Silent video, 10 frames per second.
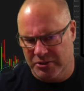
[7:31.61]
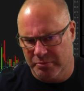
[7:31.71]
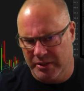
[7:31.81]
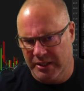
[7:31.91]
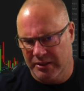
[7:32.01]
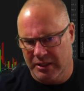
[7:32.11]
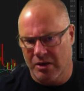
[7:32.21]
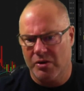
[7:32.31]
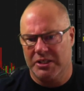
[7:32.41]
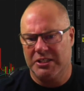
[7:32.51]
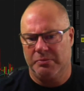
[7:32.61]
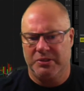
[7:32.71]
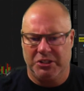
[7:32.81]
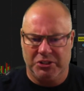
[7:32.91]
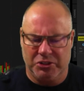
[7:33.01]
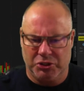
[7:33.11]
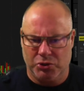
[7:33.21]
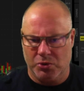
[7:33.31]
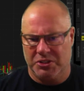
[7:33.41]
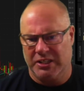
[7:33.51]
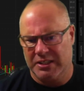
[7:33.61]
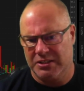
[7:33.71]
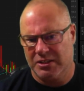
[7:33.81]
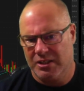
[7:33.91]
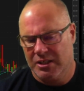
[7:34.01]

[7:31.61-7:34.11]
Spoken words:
bring the longer dated positions shorter dated,